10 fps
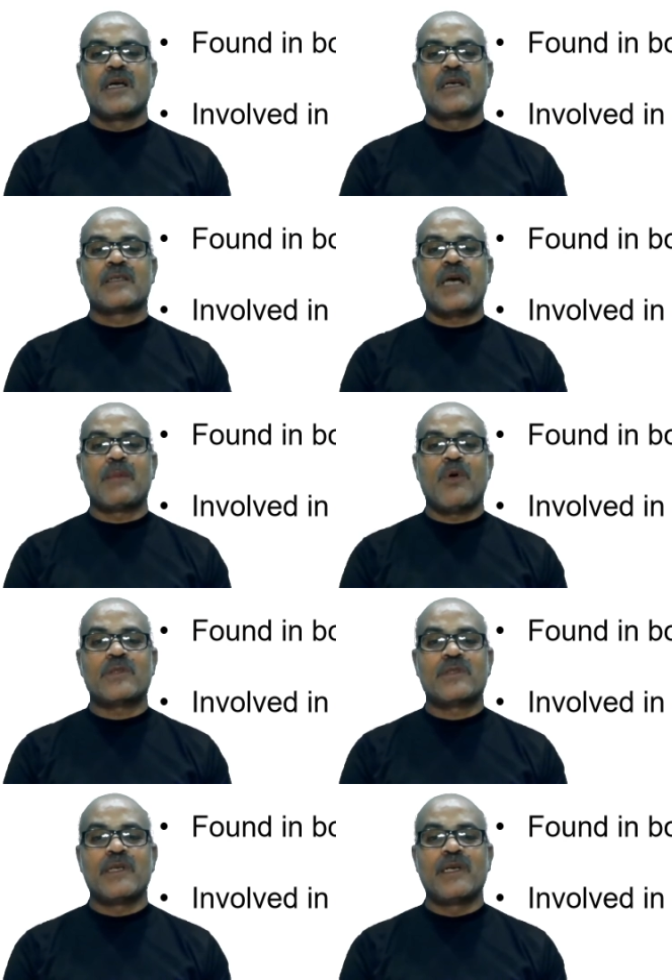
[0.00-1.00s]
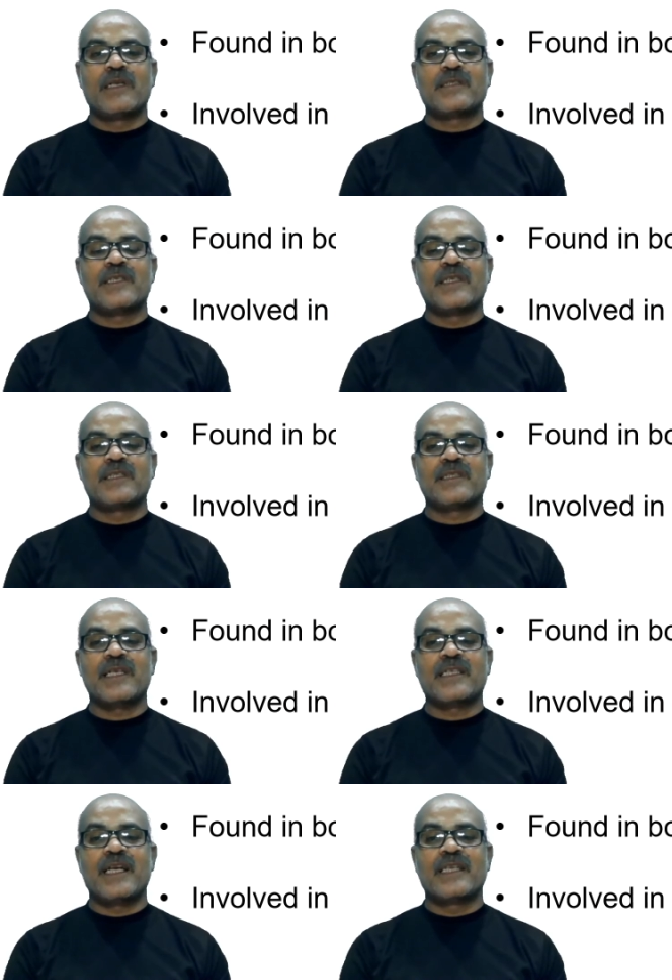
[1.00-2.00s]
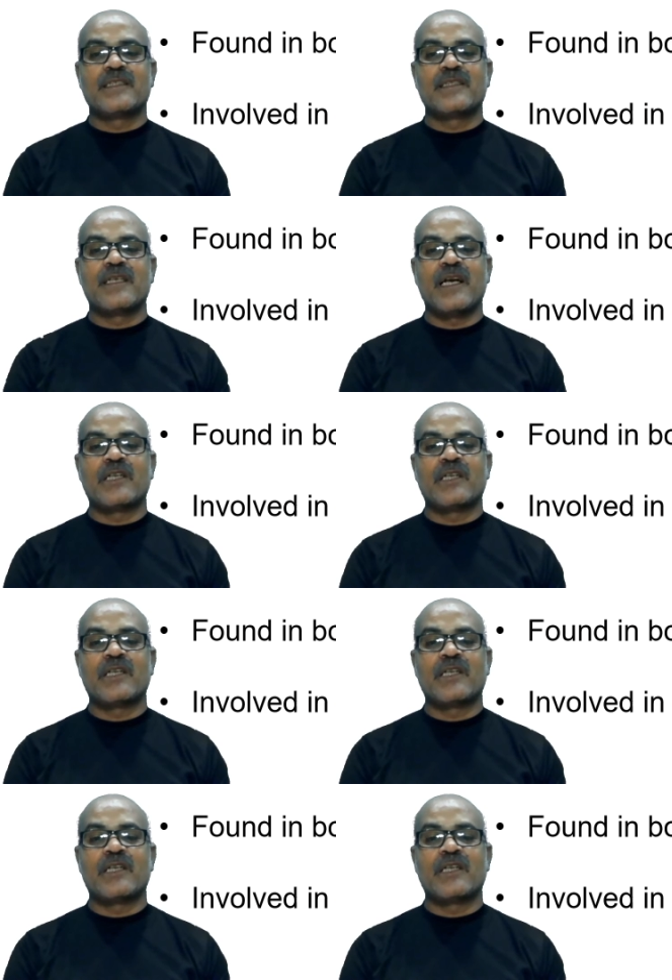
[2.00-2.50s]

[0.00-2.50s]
Carboxyl esterases catalyzes the